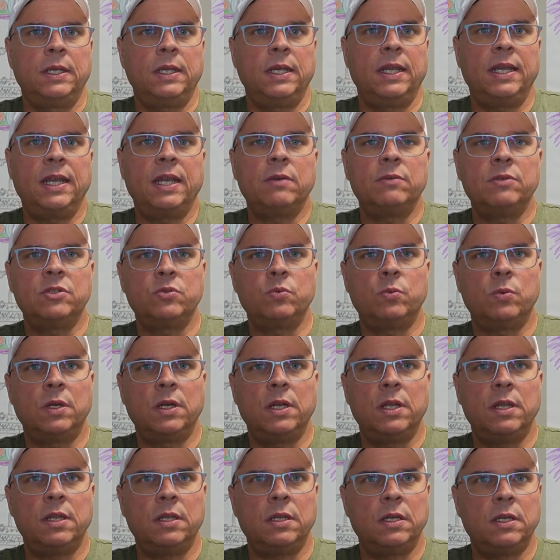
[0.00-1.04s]
And that was one
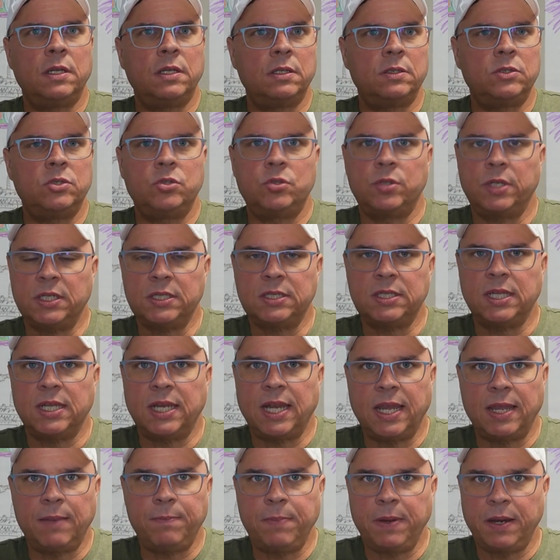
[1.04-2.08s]
of the tricks that
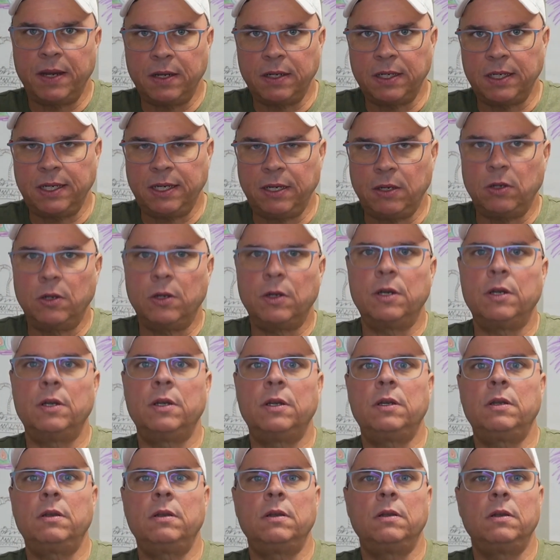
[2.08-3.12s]
I apparently
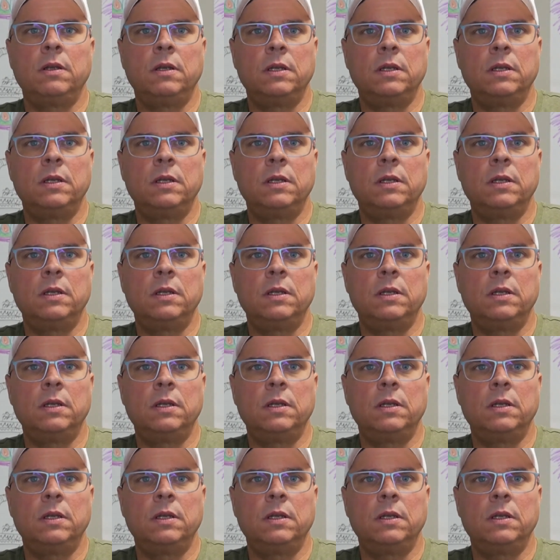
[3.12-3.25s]
learned